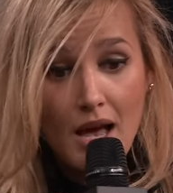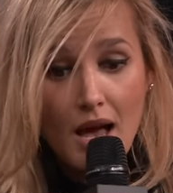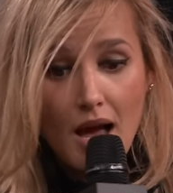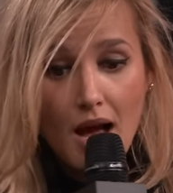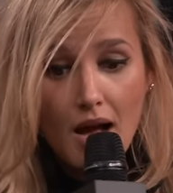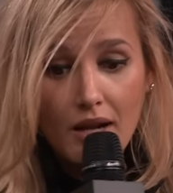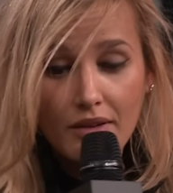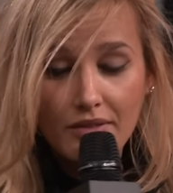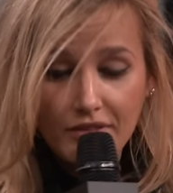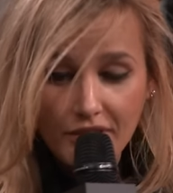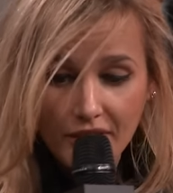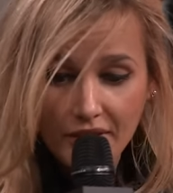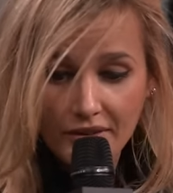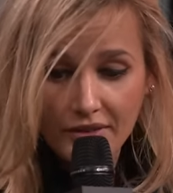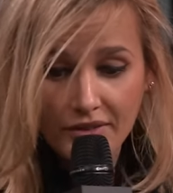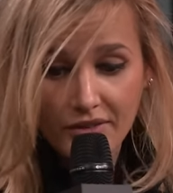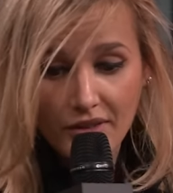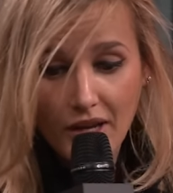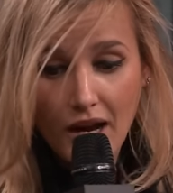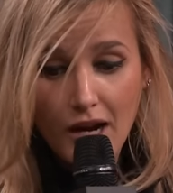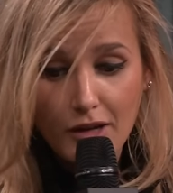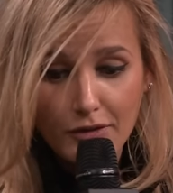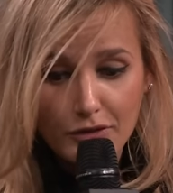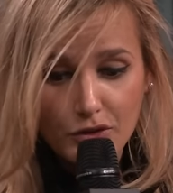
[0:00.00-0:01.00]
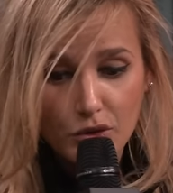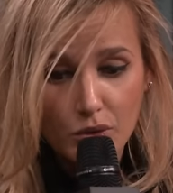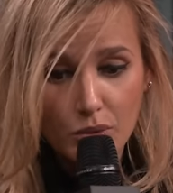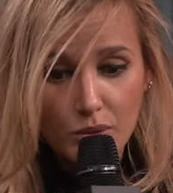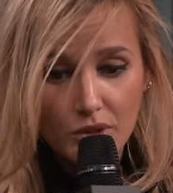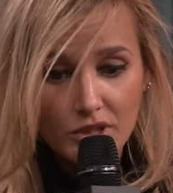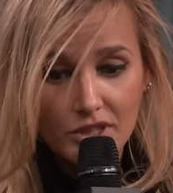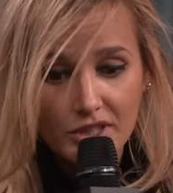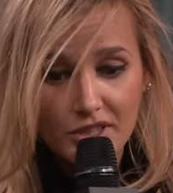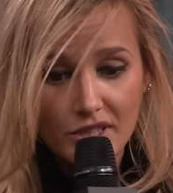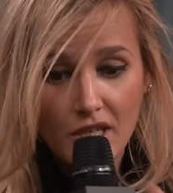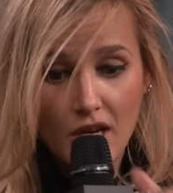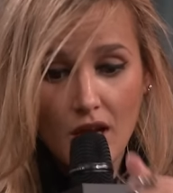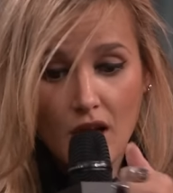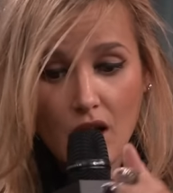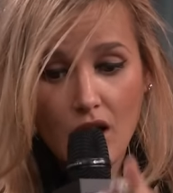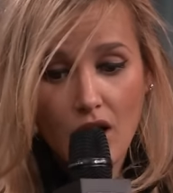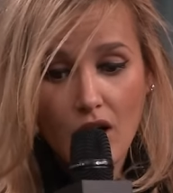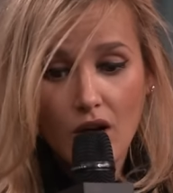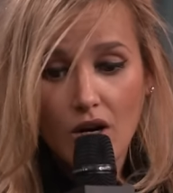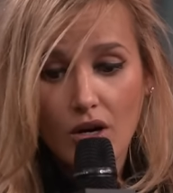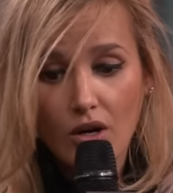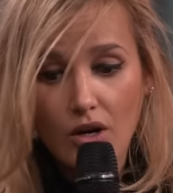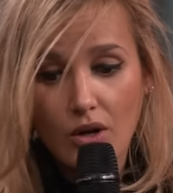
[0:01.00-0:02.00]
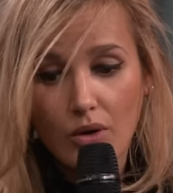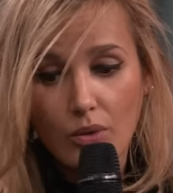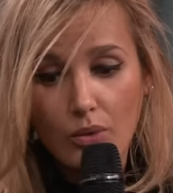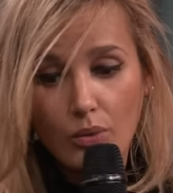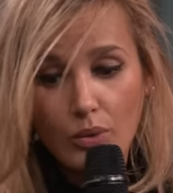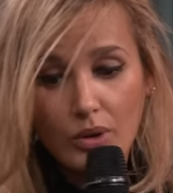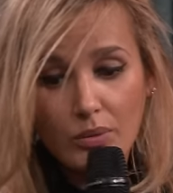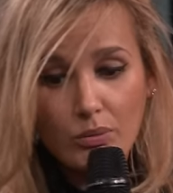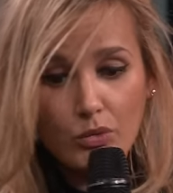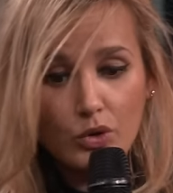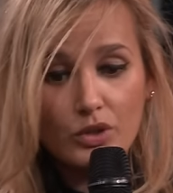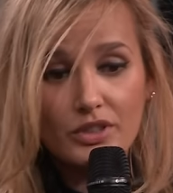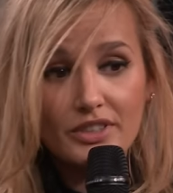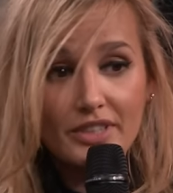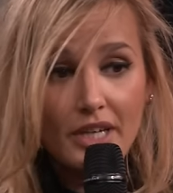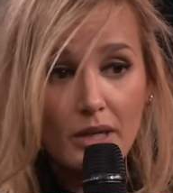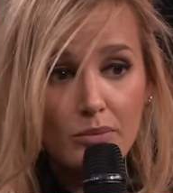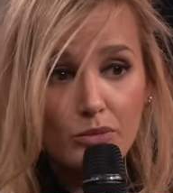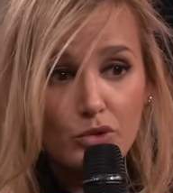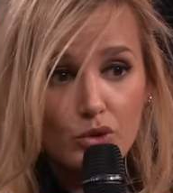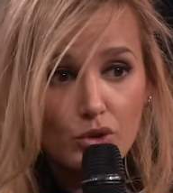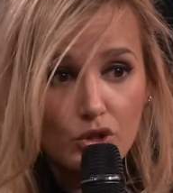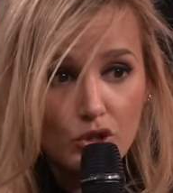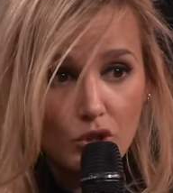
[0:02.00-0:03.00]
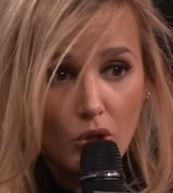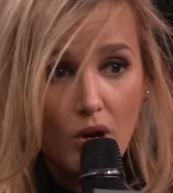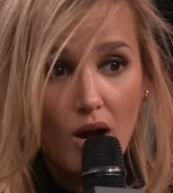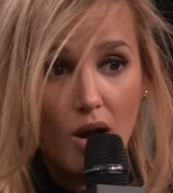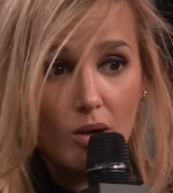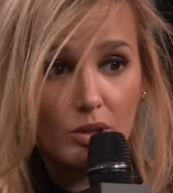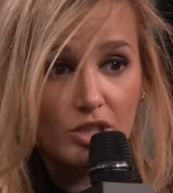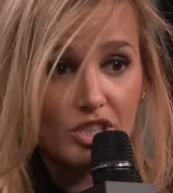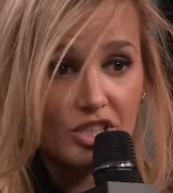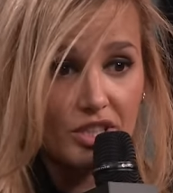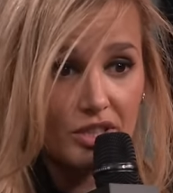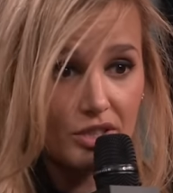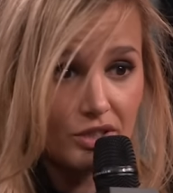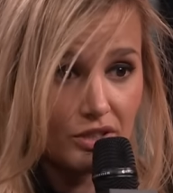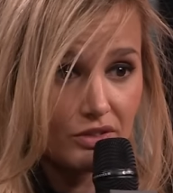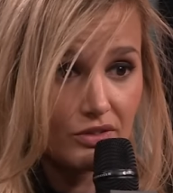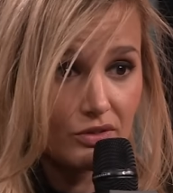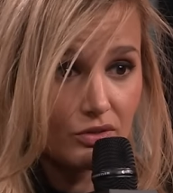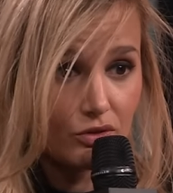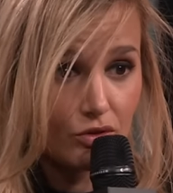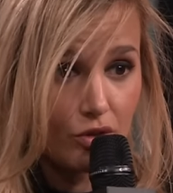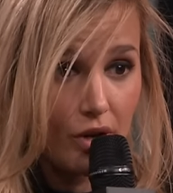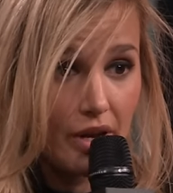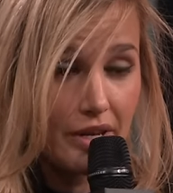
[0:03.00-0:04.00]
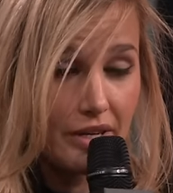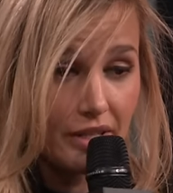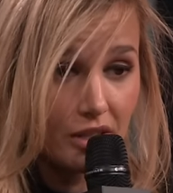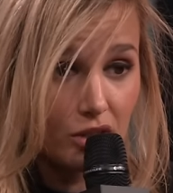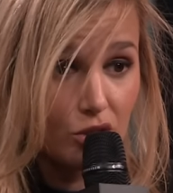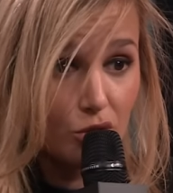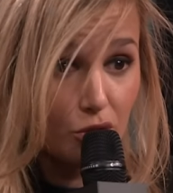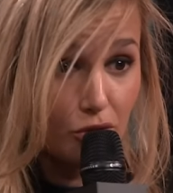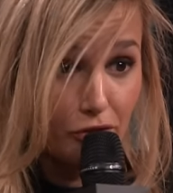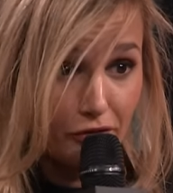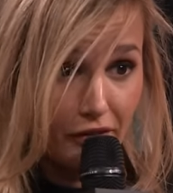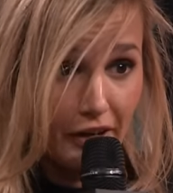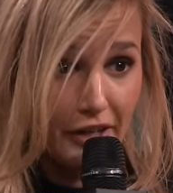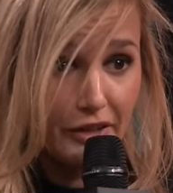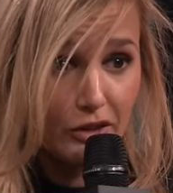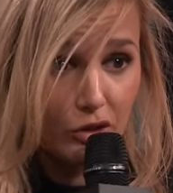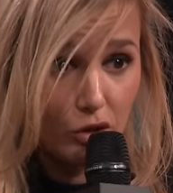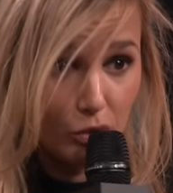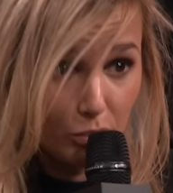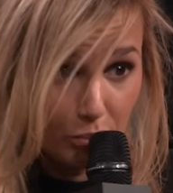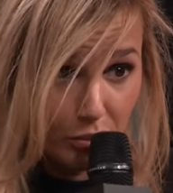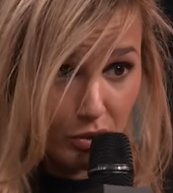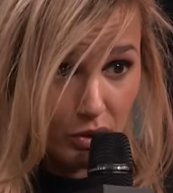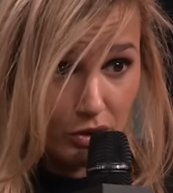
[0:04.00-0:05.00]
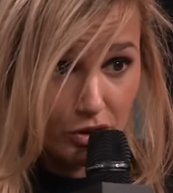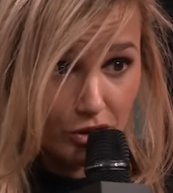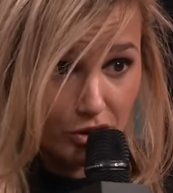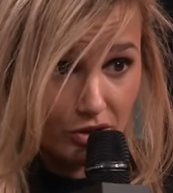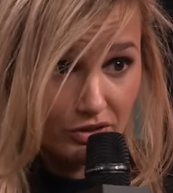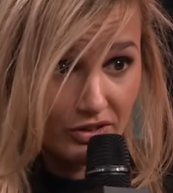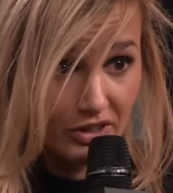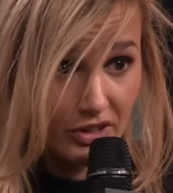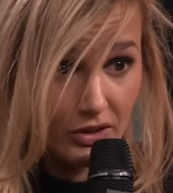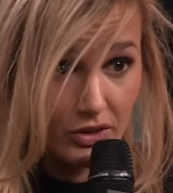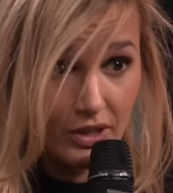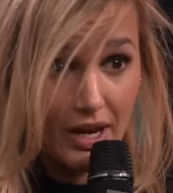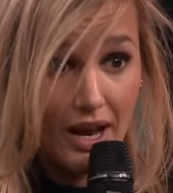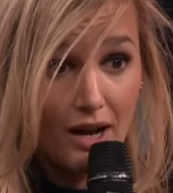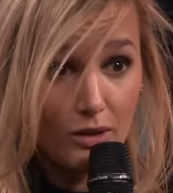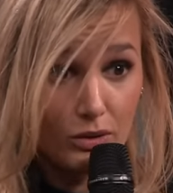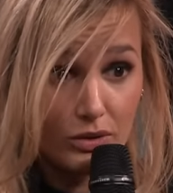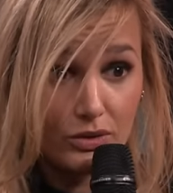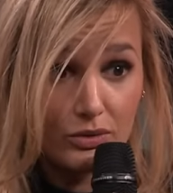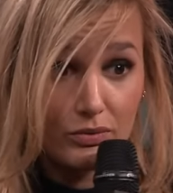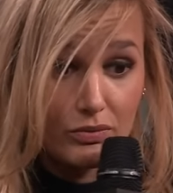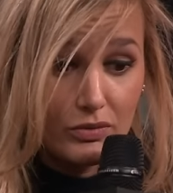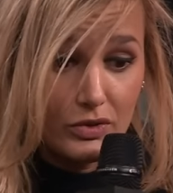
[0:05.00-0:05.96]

And then afterwards, uh, one more time to show how she's trying to fight her pulsions and how